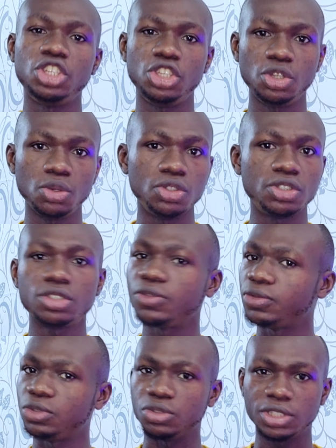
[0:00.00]

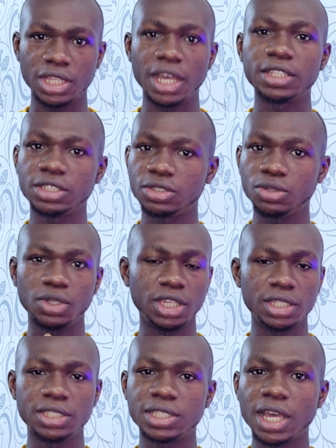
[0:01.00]
use to
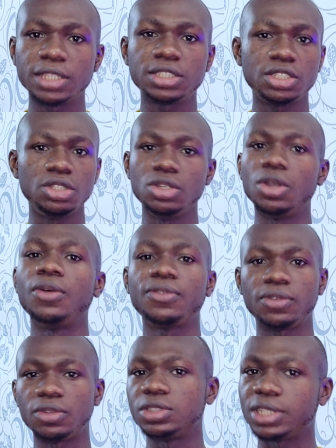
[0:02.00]
kickstart your
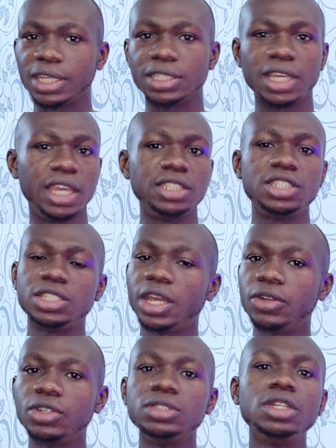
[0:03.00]
front-end
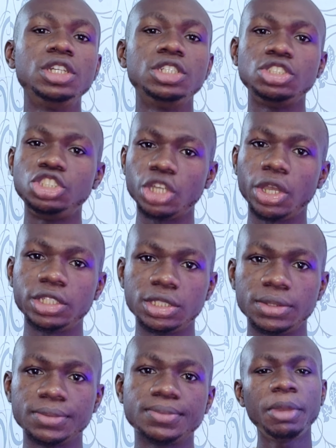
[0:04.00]
engineering
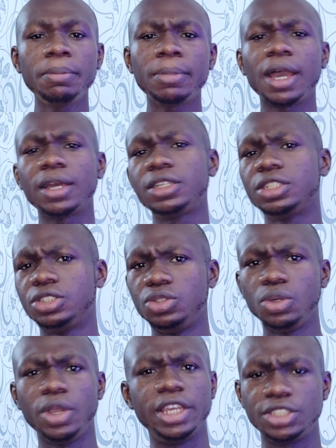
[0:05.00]
journey. Remember,
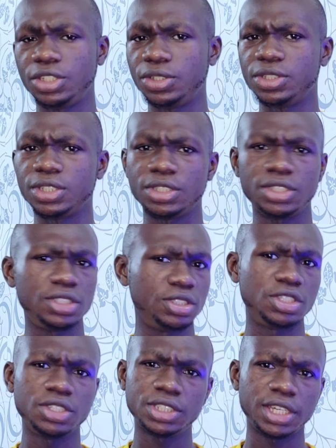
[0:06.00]
no excuses.
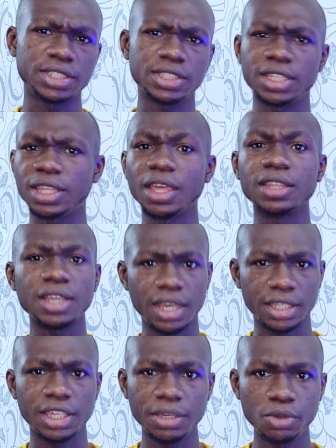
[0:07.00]
Just get started
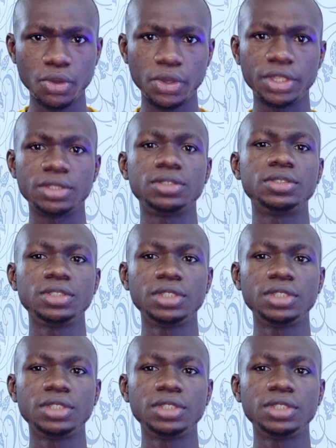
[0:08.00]
and keep going.